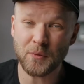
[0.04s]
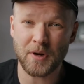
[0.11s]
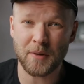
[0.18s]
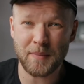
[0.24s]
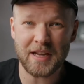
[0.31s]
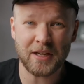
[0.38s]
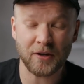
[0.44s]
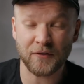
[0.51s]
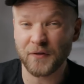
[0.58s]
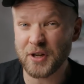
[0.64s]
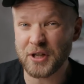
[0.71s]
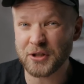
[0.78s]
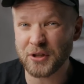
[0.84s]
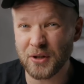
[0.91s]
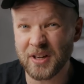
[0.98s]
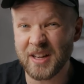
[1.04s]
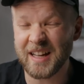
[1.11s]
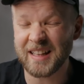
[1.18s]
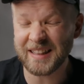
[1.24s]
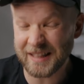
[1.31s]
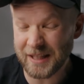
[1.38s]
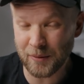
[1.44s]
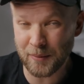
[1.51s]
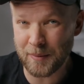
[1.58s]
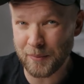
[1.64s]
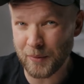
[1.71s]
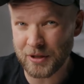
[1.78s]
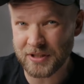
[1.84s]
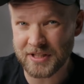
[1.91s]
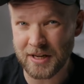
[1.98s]
want to make your footage look a little bit
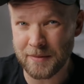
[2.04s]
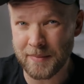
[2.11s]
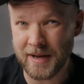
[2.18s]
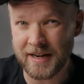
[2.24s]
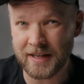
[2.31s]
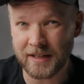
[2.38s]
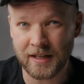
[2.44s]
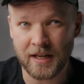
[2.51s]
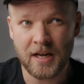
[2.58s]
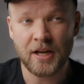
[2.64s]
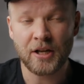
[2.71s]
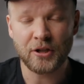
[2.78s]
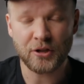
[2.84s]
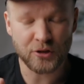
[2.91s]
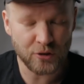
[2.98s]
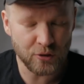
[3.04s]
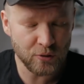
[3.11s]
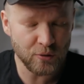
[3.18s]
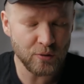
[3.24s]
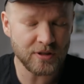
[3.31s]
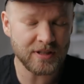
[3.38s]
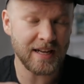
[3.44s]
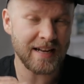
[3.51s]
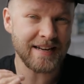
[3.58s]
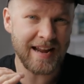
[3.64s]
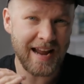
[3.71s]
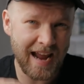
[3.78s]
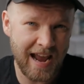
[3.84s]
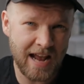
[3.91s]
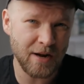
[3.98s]
more cinematic? Use an
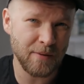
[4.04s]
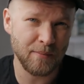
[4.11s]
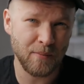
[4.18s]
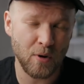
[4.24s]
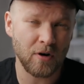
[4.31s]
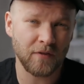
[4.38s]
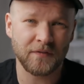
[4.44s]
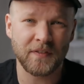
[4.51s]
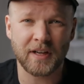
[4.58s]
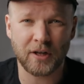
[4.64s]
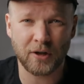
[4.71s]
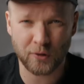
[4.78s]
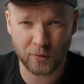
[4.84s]
anamorphic